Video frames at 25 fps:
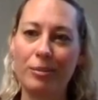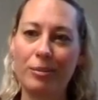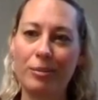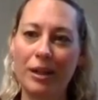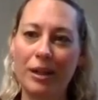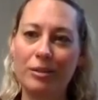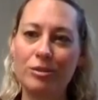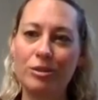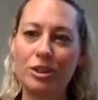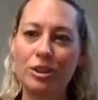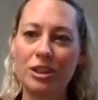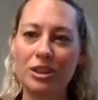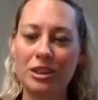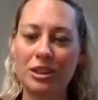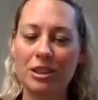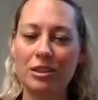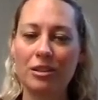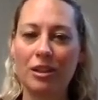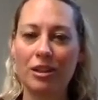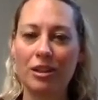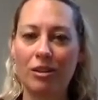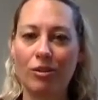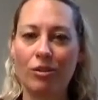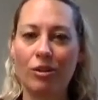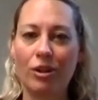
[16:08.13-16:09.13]
but I was just a
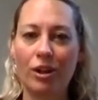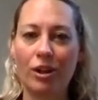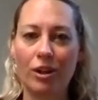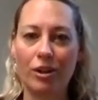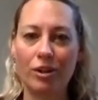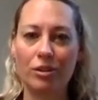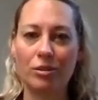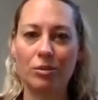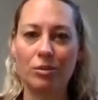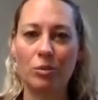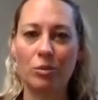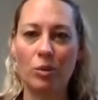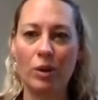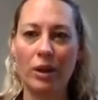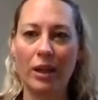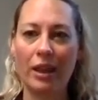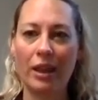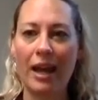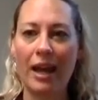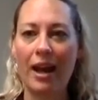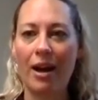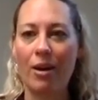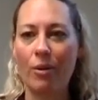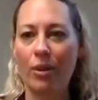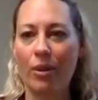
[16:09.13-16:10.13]
little hurt with
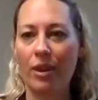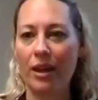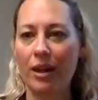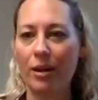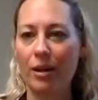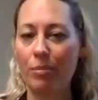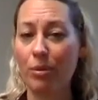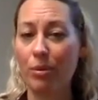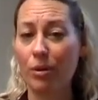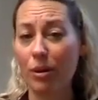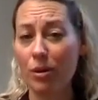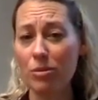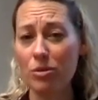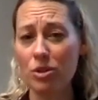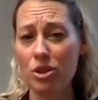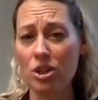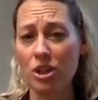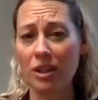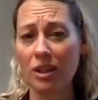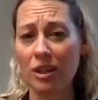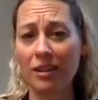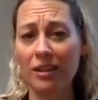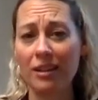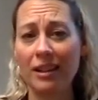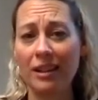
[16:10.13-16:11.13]
how they approach
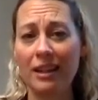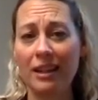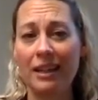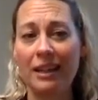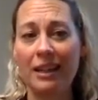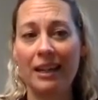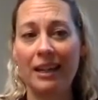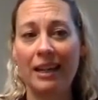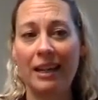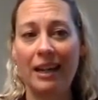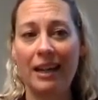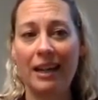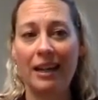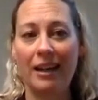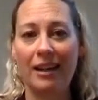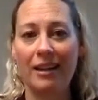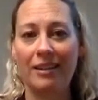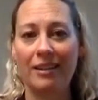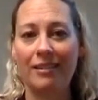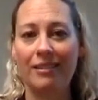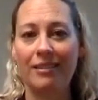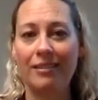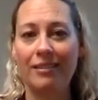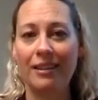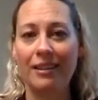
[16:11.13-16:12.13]
it.
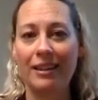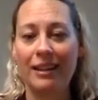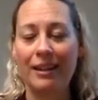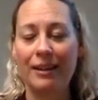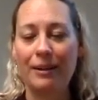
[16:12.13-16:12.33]
And